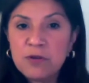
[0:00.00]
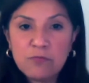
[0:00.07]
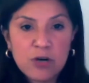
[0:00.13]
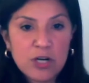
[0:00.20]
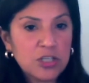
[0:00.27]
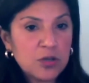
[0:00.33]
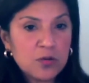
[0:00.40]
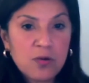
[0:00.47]
We've
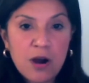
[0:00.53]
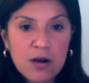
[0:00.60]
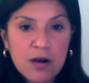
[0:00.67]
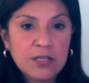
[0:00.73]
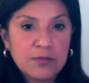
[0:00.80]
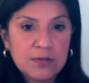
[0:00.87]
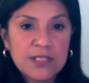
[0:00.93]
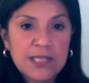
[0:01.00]
worked too
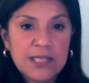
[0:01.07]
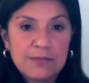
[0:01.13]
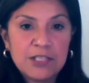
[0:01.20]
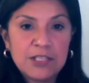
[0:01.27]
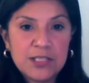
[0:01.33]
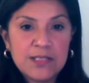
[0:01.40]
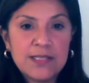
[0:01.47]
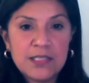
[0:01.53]
hard to
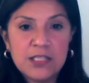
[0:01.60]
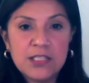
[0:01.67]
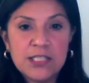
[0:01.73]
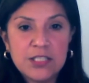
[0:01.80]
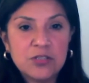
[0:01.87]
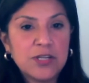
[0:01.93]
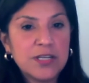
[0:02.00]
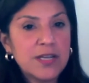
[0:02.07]
establish this at the
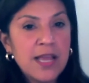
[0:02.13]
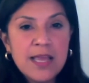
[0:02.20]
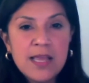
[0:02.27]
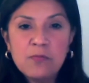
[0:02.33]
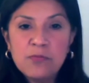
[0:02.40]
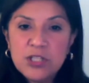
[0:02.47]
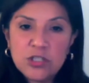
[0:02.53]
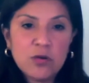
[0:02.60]
district,
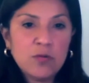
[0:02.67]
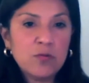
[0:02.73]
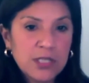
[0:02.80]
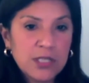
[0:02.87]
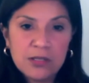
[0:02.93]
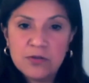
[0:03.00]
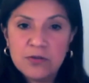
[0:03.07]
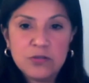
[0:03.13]
and we don't
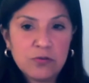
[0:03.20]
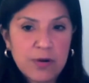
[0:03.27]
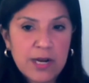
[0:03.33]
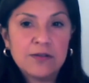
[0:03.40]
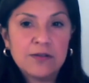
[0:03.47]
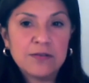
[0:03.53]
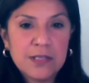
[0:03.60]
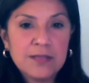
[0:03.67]
want to lose
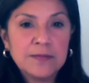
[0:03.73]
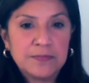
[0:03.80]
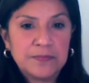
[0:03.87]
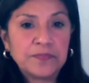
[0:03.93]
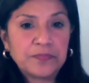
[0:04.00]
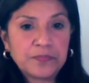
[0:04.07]
ground.